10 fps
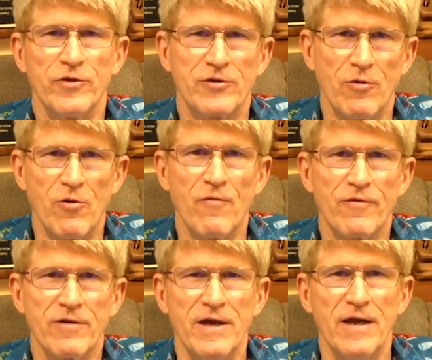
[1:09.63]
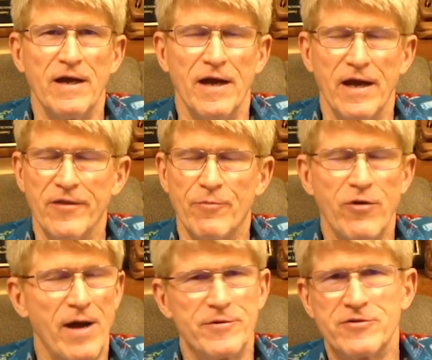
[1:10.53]
the toe over, and they'll
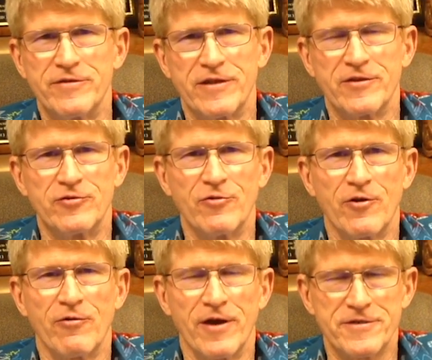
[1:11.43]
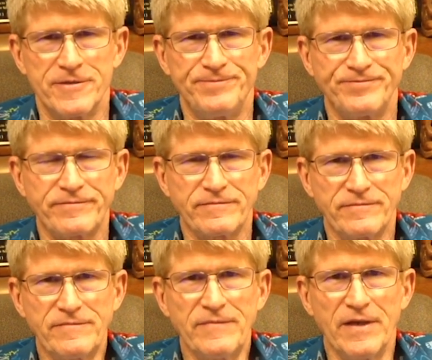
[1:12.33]
promise you that they'll do a correction.
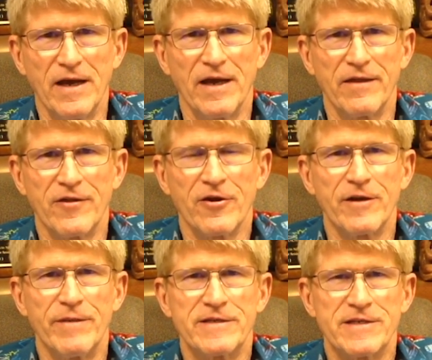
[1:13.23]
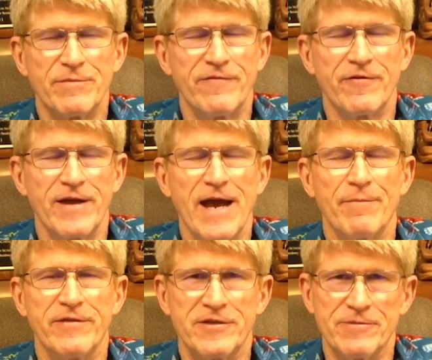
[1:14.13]
They're going to make somebody very
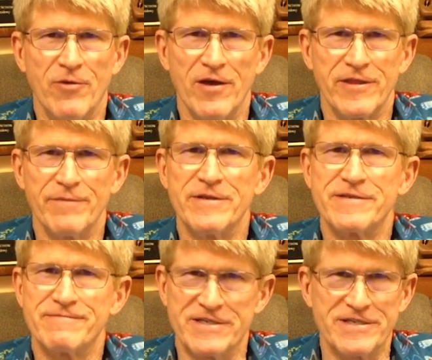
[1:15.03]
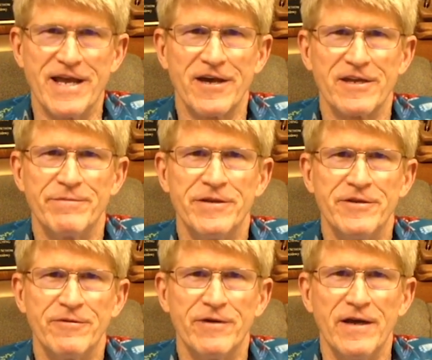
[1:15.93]
happy that you bought them. It's just not going to be
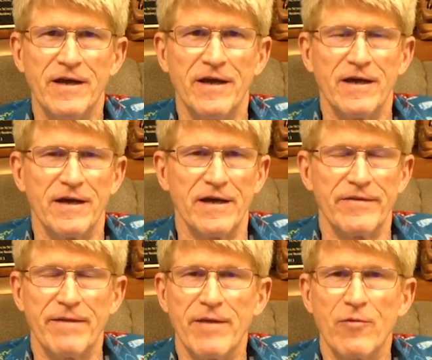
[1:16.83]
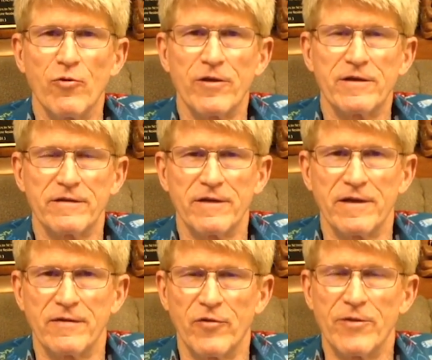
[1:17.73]
you. They may work
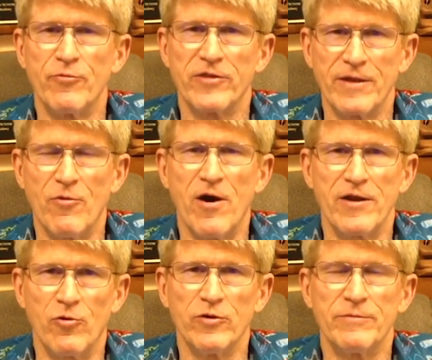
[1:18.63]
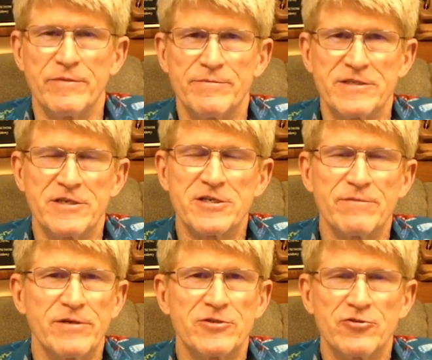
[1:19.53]
where you put them on and hold them in
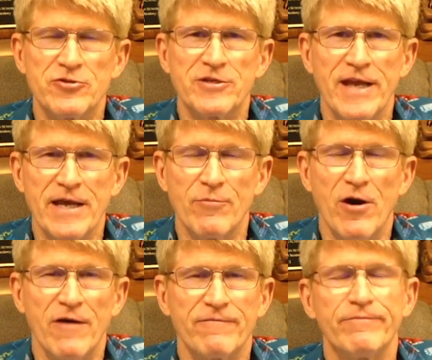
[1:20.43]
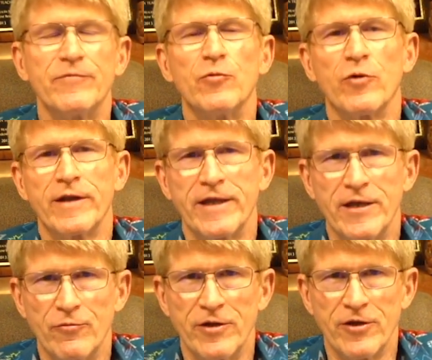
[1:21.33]
position, but as soon as you take them off, we're going to
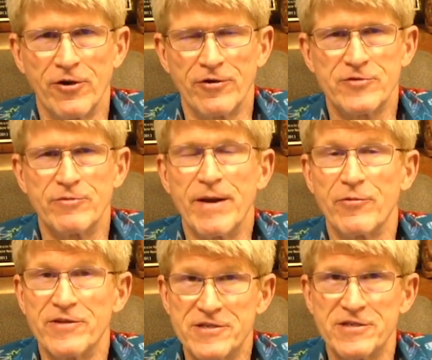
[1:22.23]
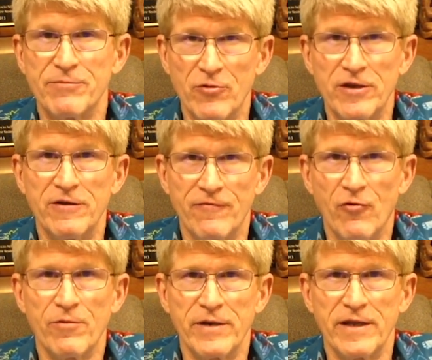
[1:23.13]
get a reoccurrence. Remember, this is a bony
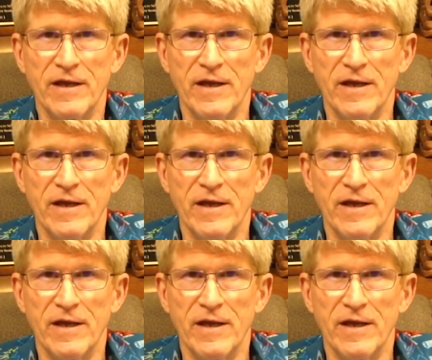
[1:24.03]
deformity.